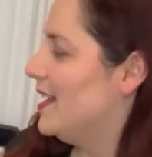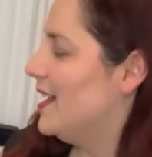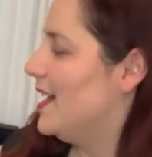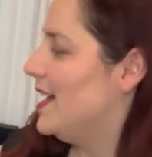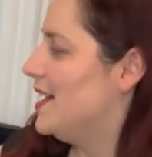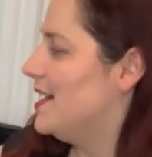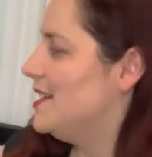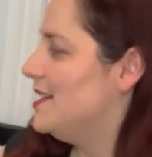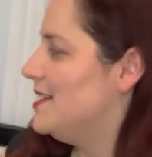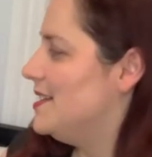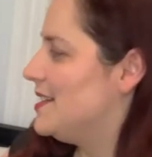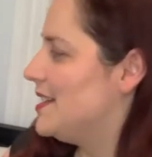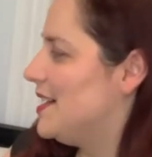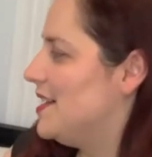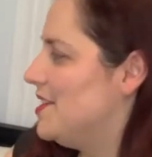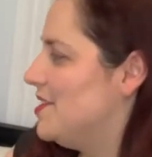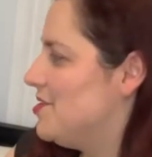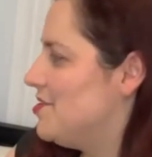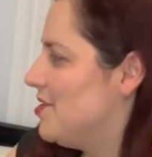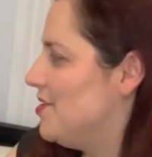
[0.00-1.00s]
And
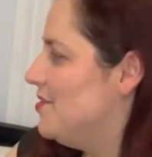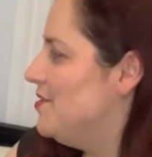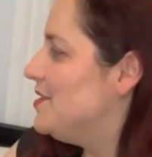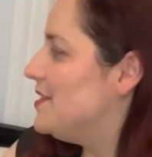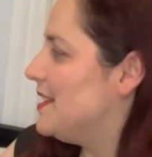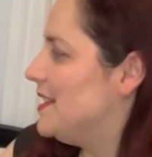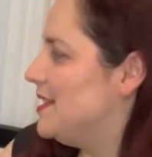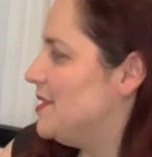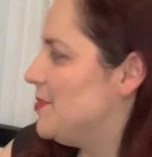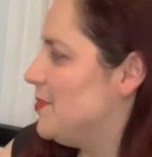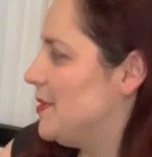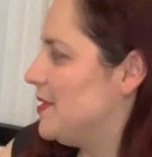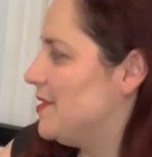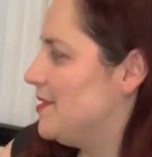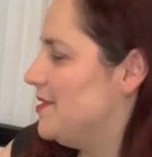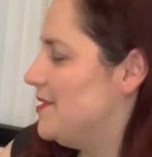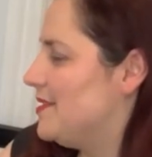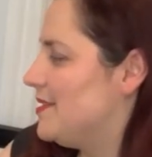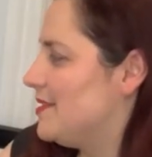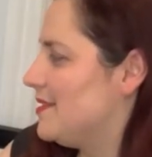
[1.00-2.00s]
I chose it
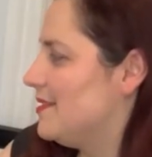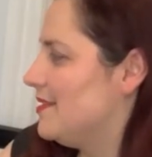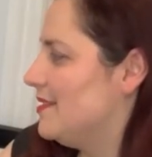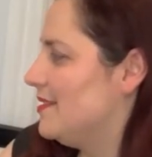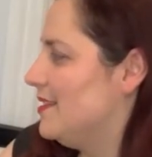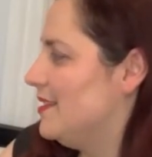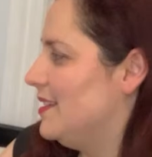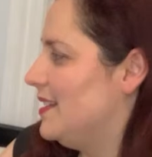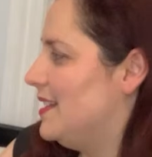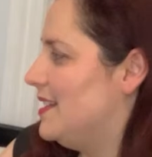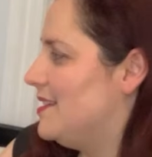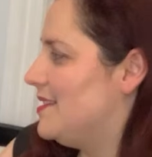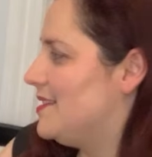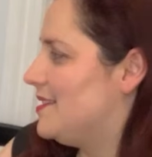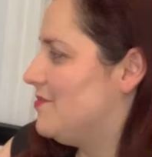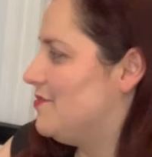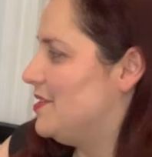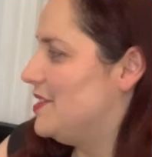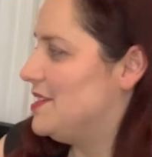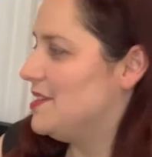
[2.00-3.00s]
because it's
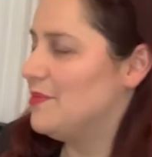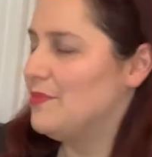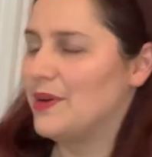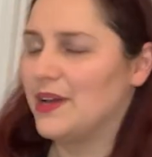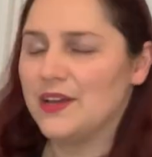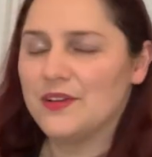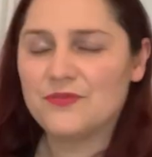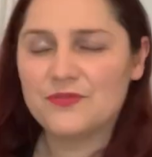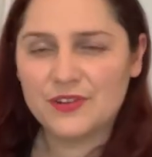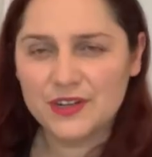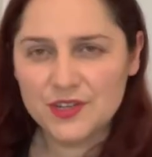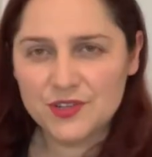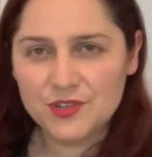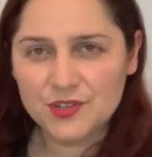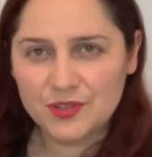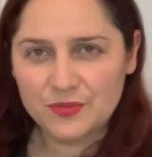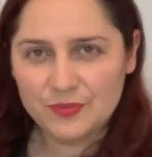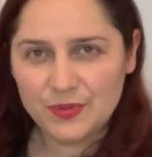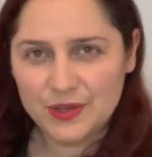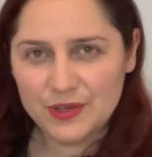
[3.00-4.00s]
written by a French
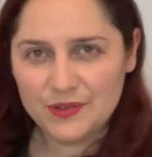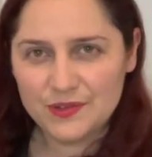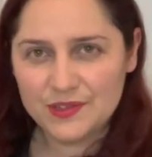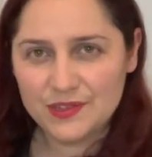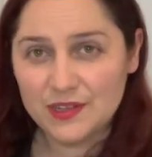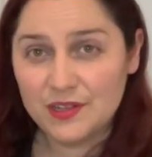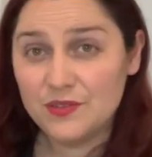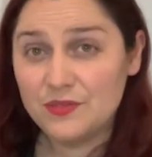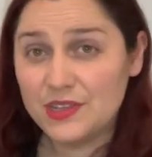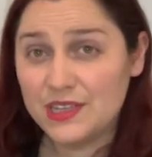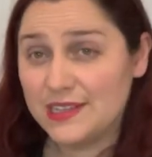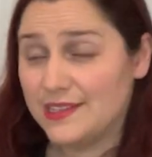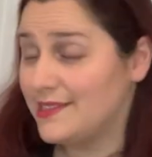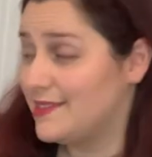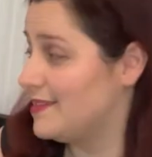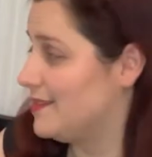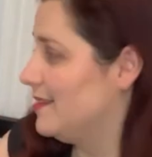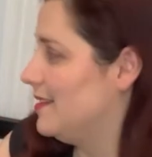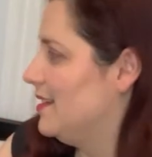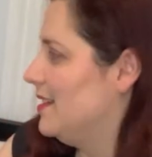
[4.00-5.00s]
composer,
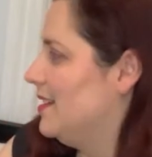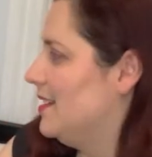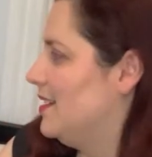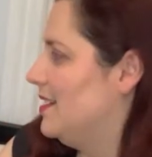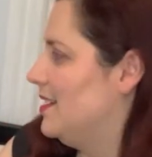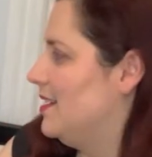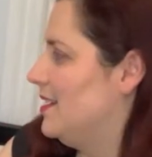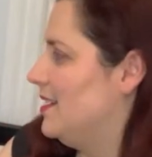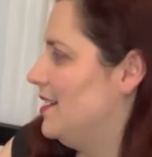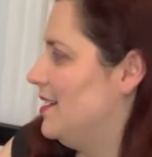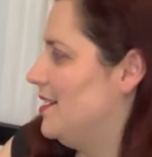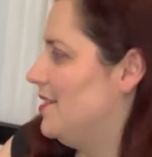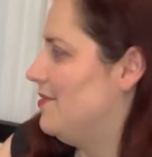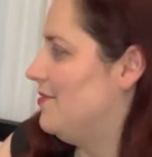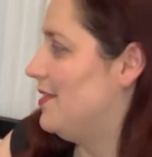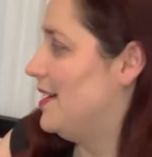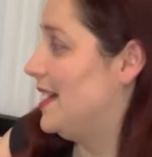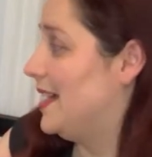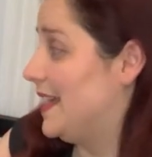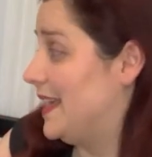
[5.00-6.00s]
Louise
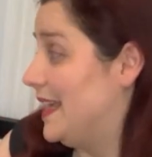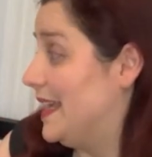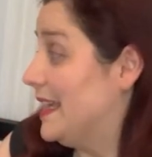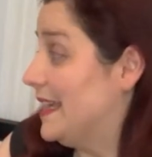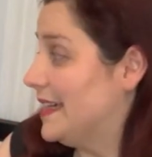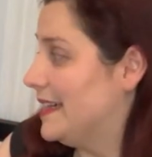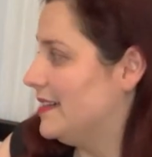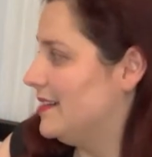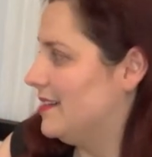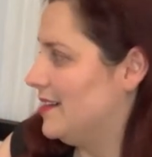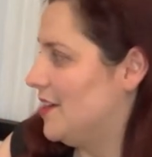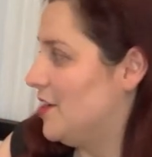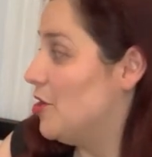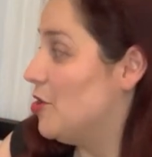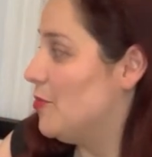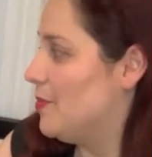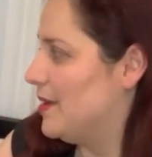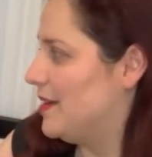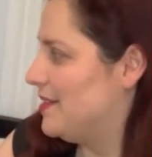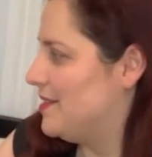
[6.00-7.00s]
Farenc. I
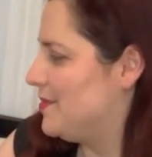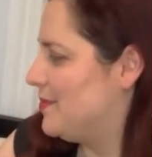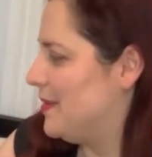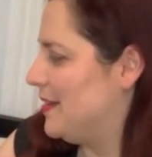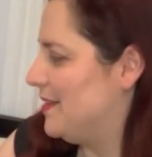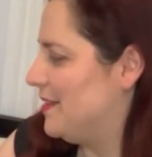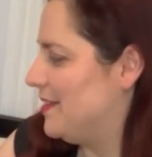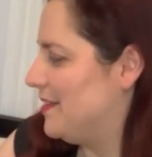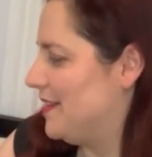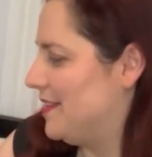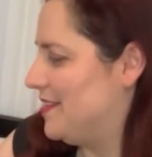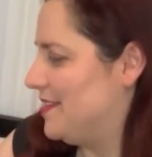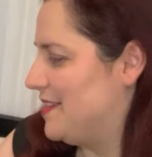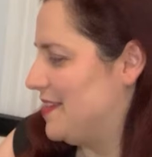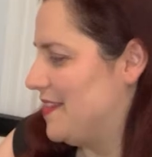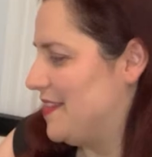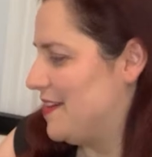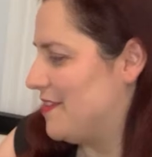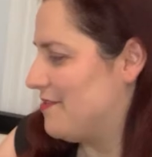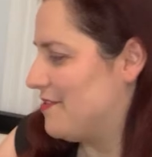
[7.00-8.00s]
hope I
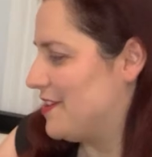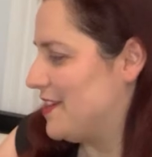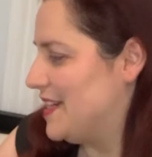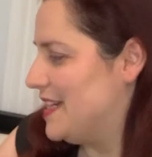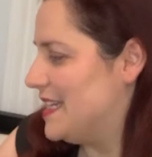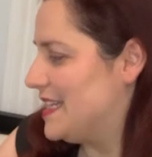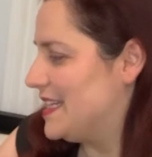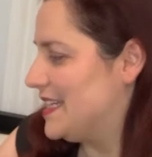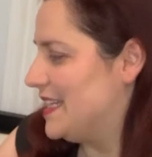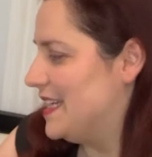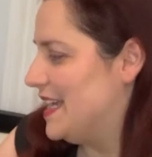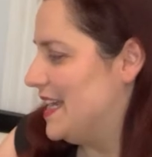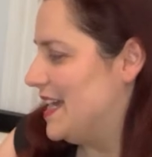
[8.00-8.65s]
said that right.